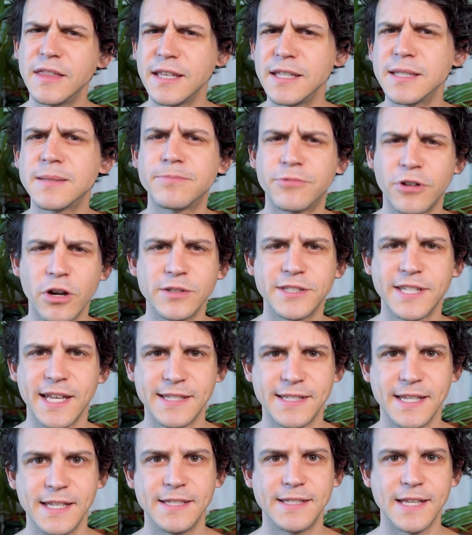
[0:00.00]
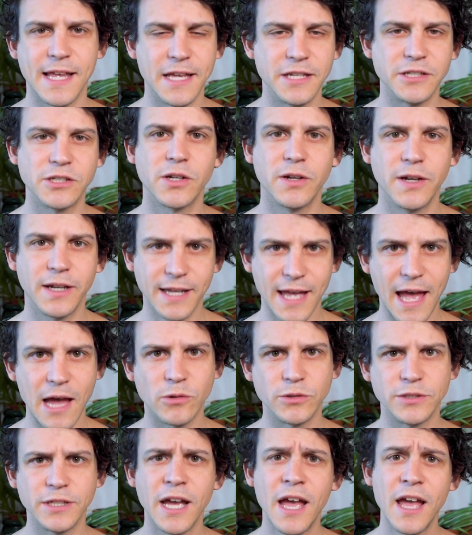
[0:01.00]
these processes into
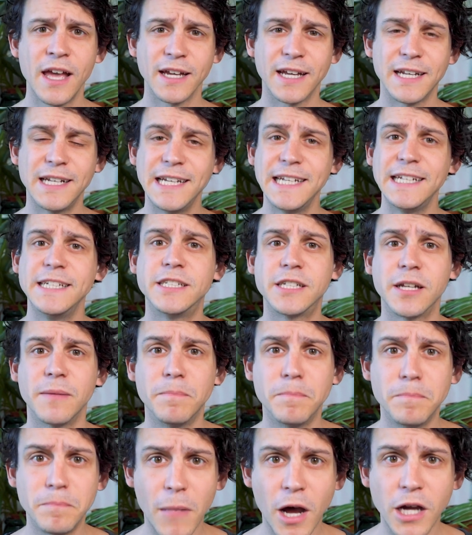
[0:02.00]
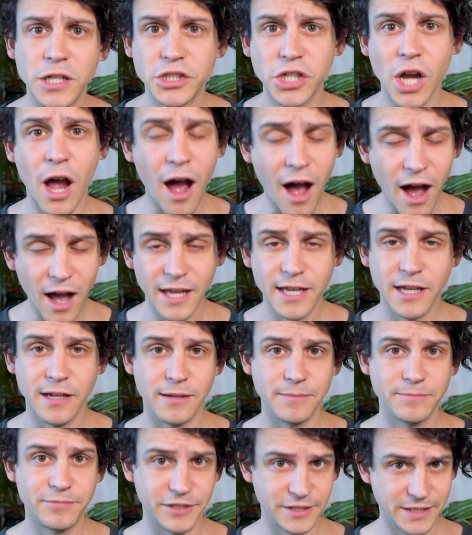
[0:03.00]
account can lead to much
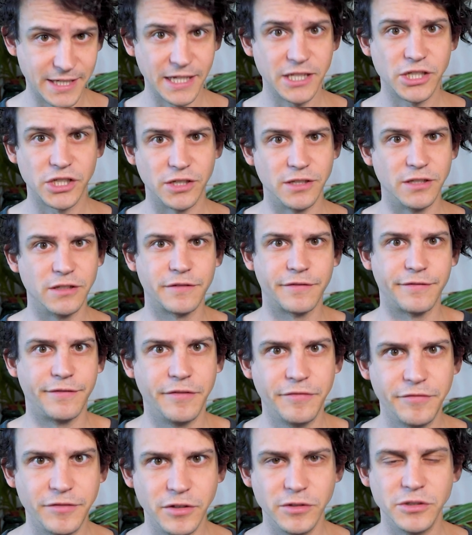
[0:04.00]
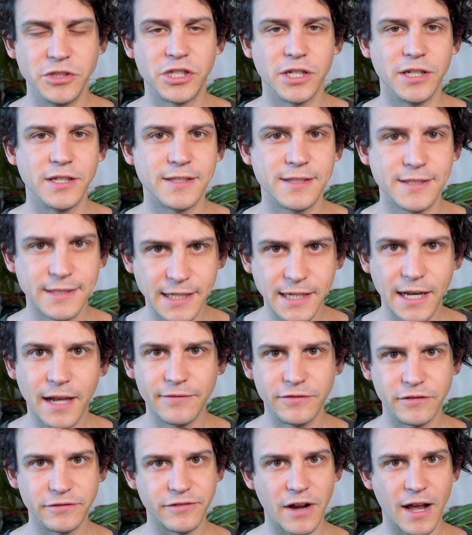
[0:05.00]
higher predictions for future sea
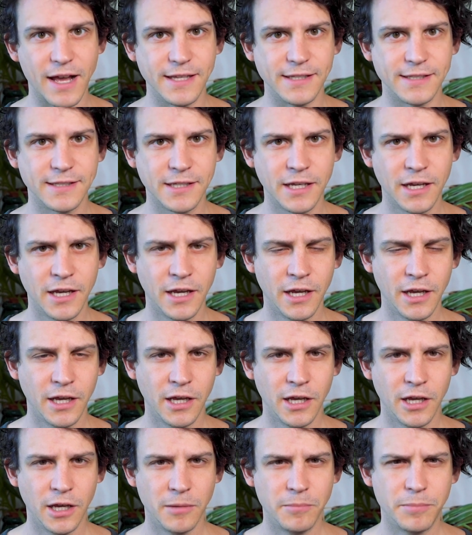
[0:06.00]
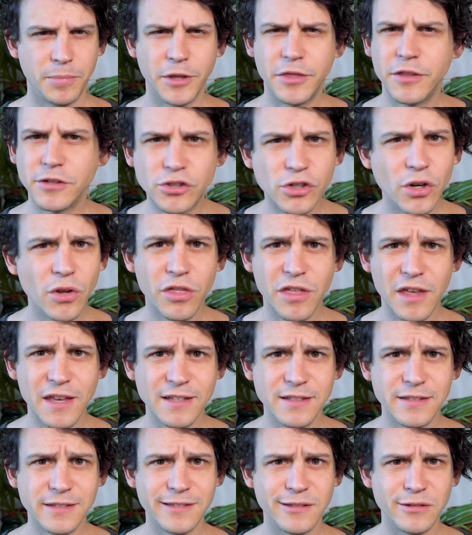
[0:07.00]
level rise. But the truth
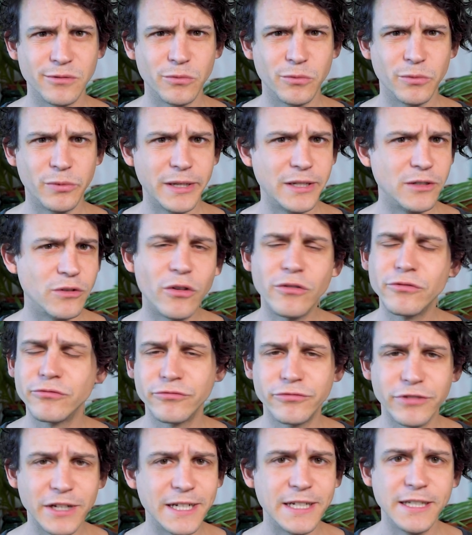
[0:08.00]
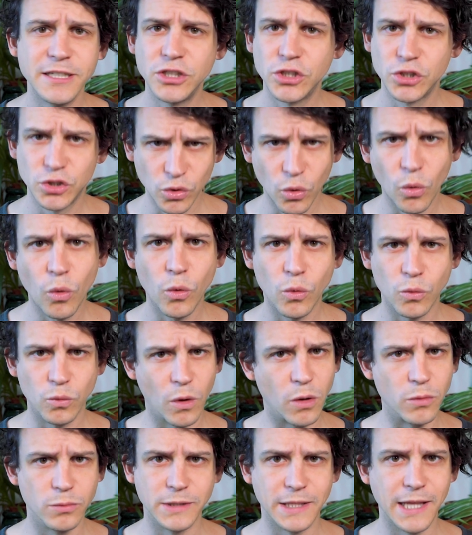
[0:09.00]
is, we're not really sure
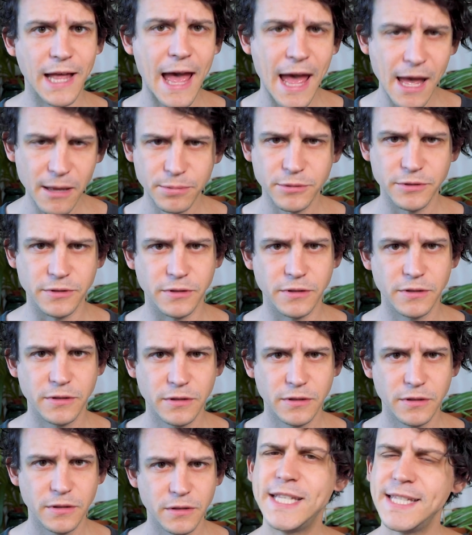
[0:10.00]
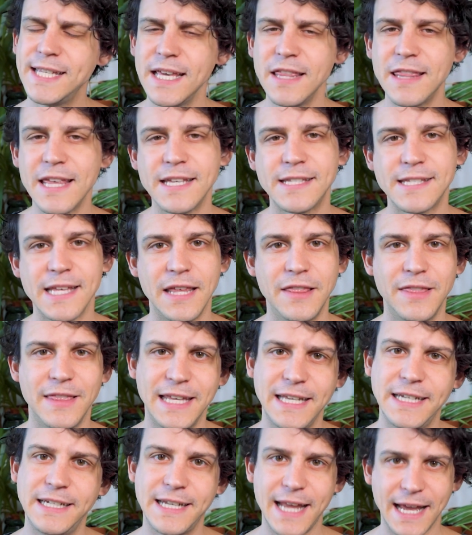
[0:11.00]
what will happen. We see this in
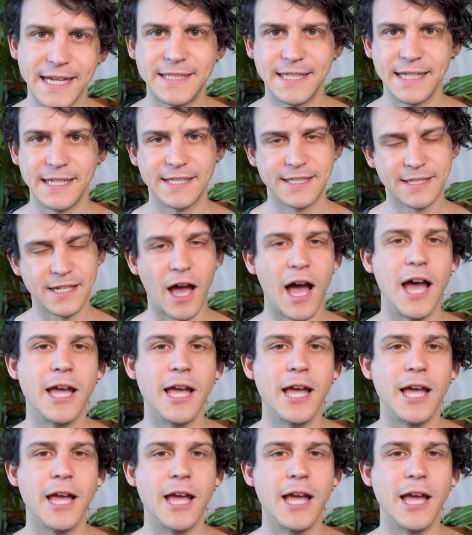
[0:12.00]
the latest